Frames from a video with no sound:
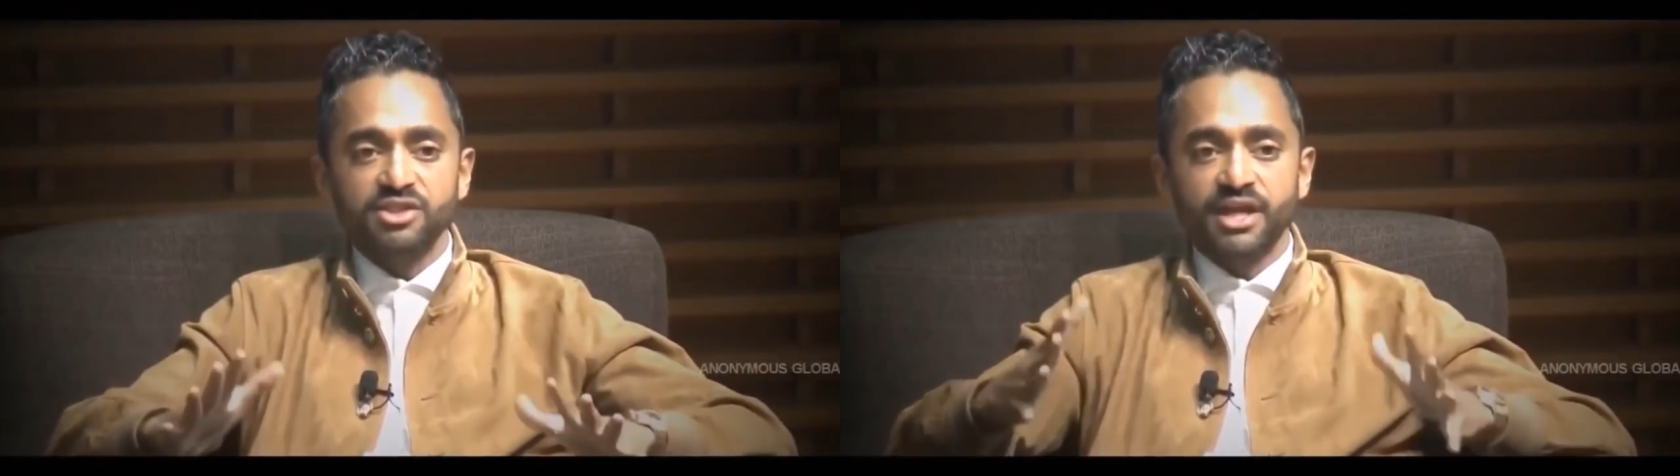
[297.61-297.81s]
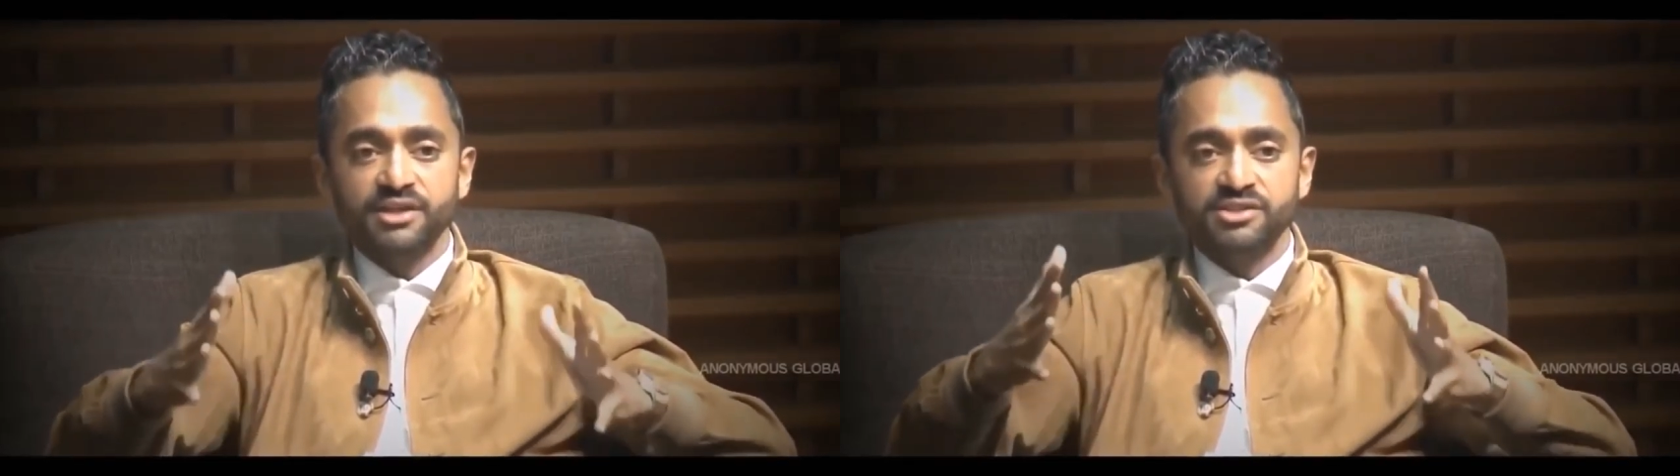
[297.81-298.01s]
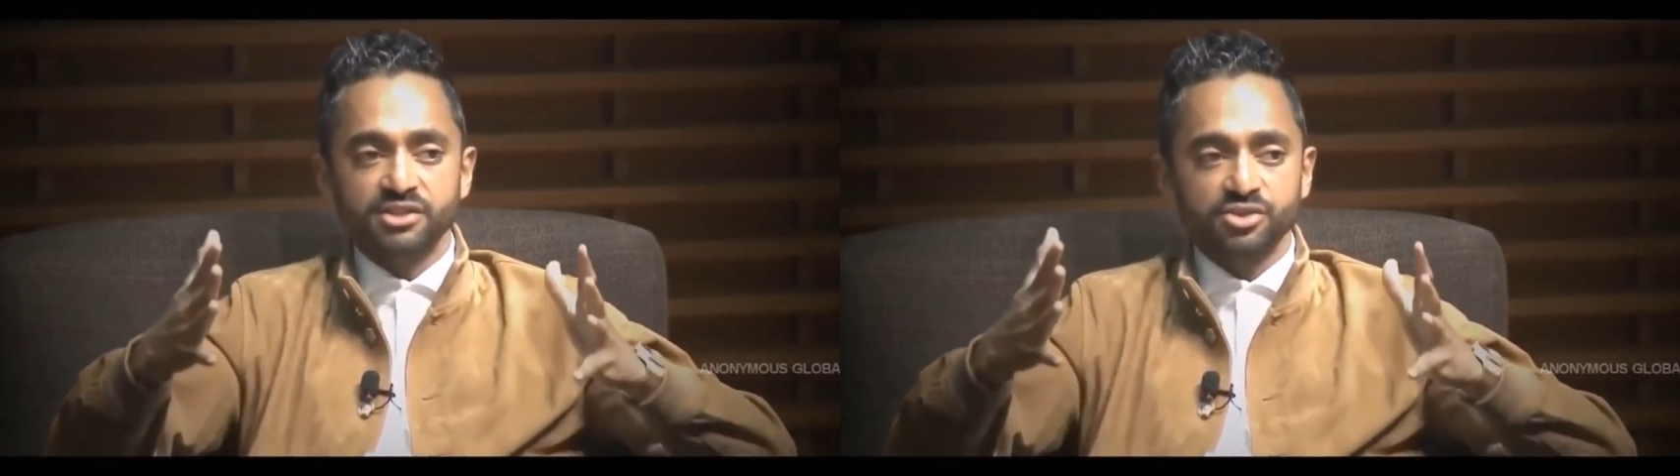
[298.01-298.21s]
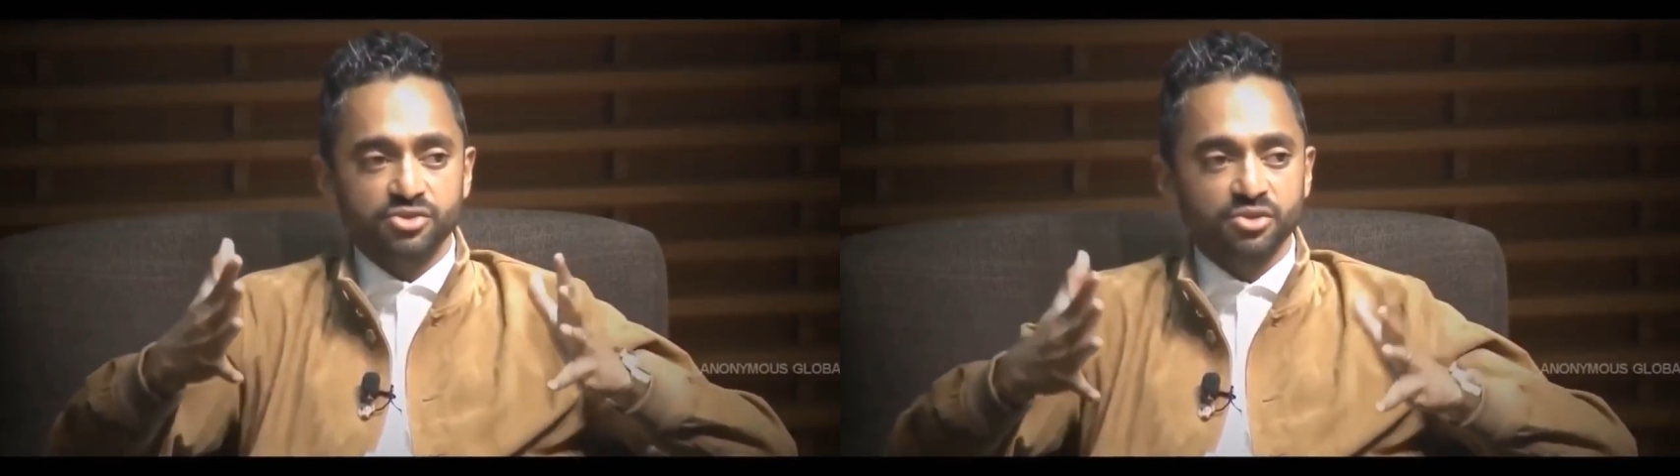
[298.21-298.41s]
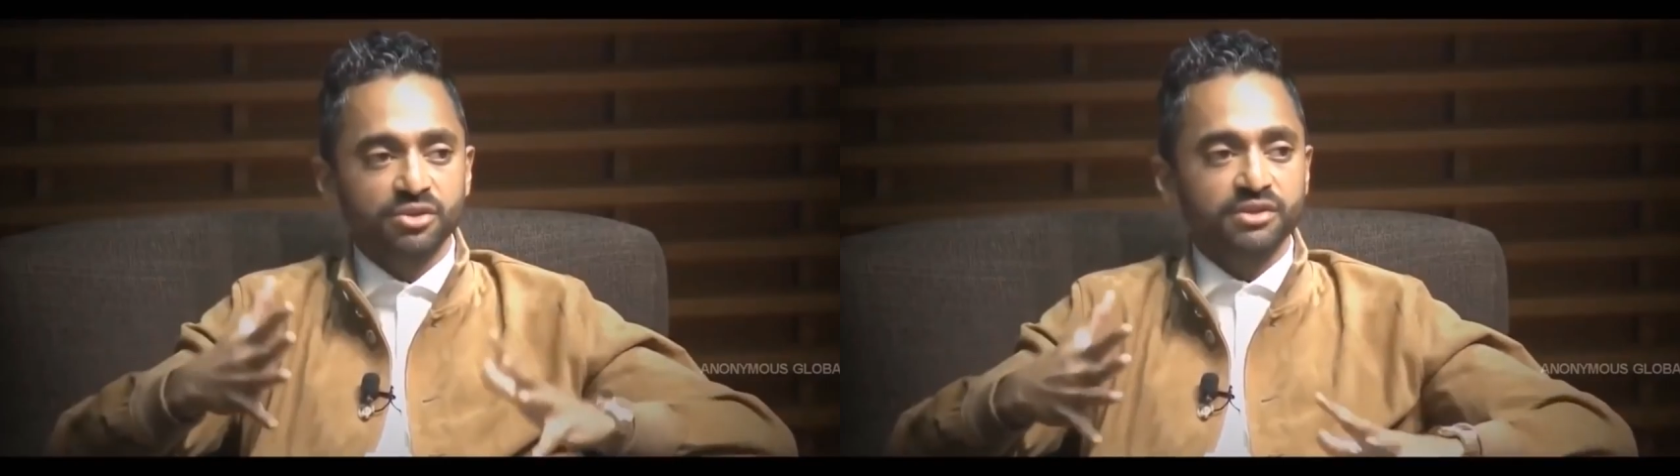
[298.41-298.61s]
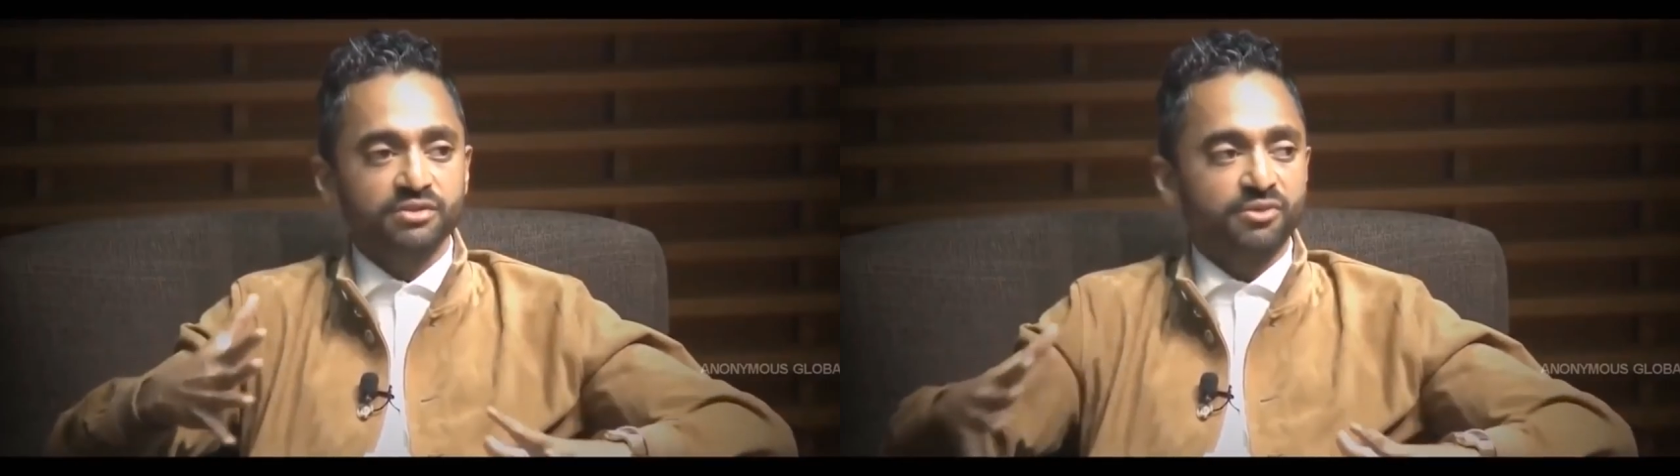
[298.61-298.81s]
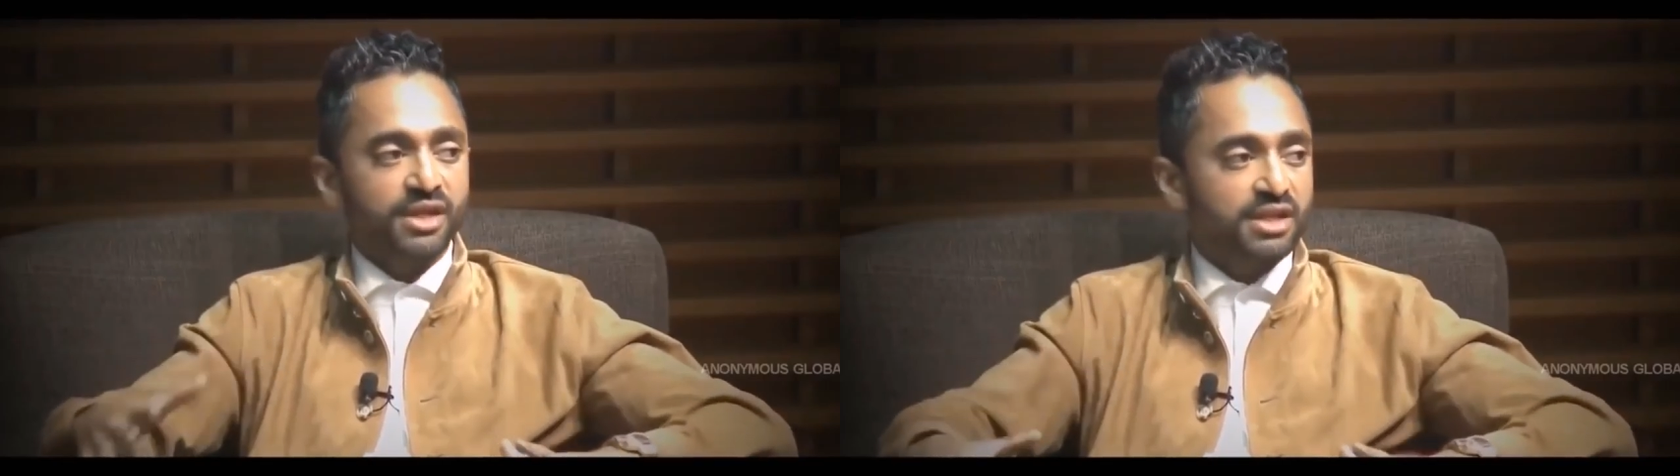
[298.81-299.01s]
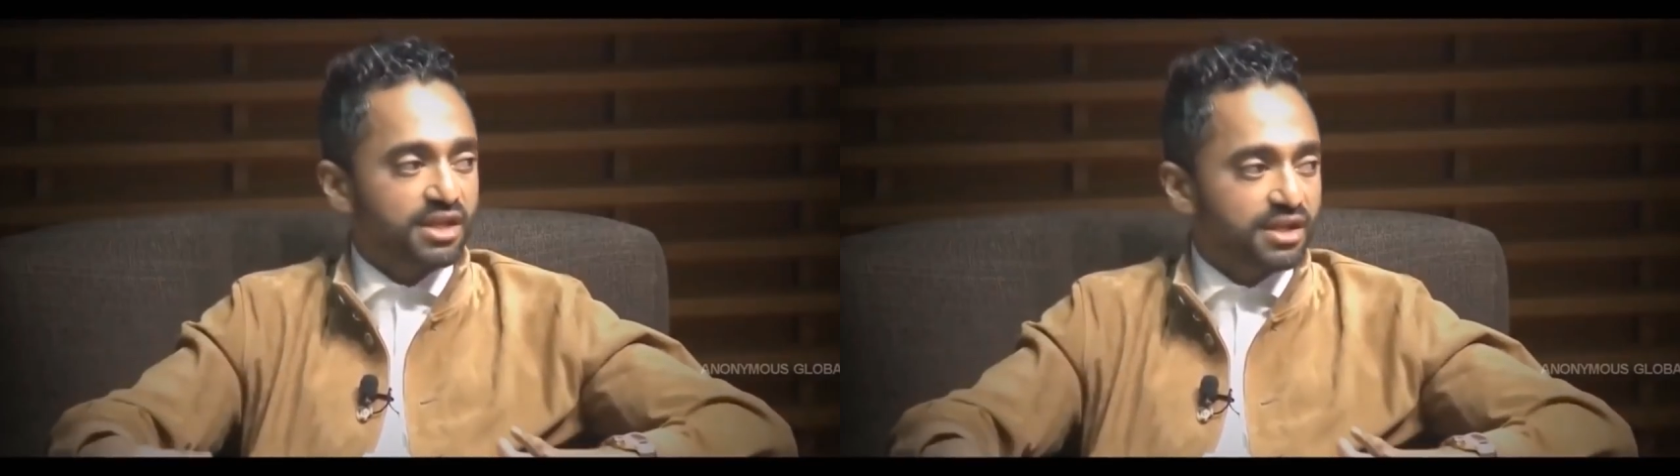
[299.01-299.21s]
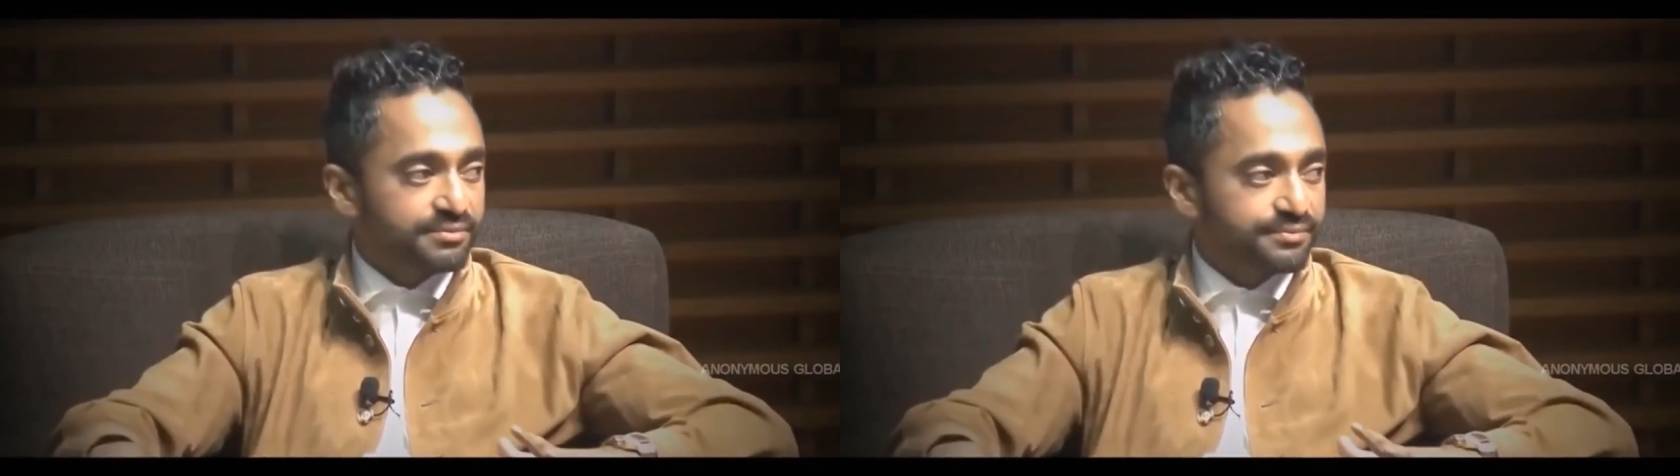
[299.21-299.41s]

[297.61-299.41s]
chance to control it and rein it in.